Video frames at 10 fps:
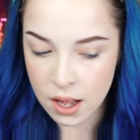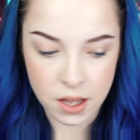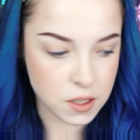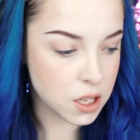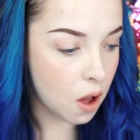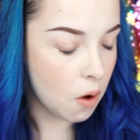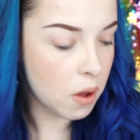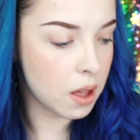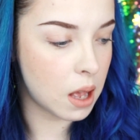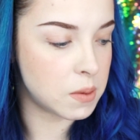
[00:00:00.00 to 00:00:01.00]

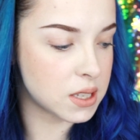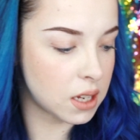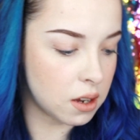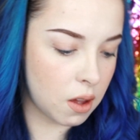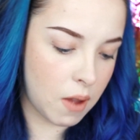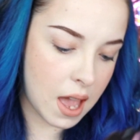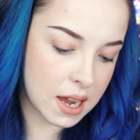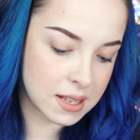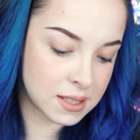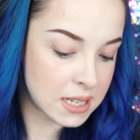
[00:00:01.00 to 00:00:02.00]
So I'm just gonna go
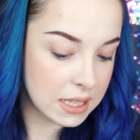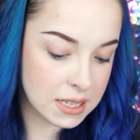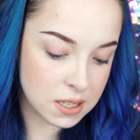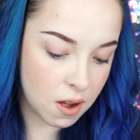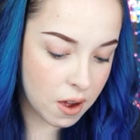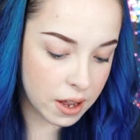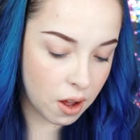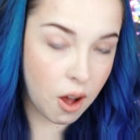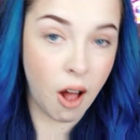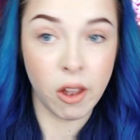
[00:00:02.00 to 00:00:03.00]
ahead and stick this
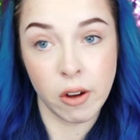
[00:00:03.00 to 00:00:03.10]
on all